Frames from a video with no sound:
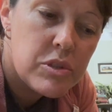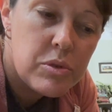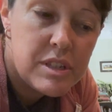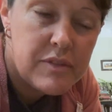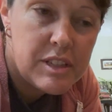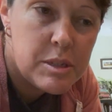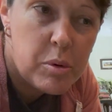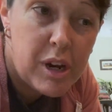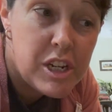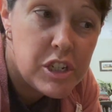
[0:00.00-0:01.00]
source of
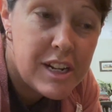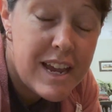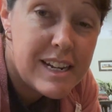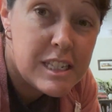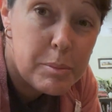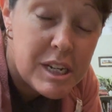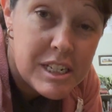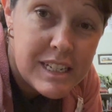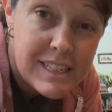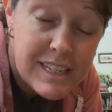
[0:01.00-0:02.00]
inspiration, and
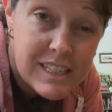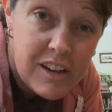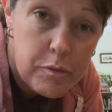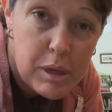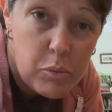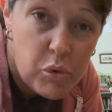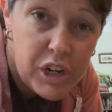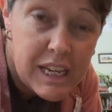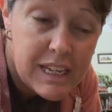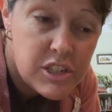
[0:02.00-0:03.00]
especially since I've been
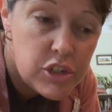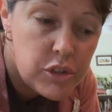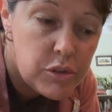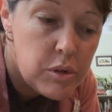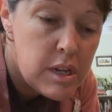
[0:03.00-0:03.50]
wanting to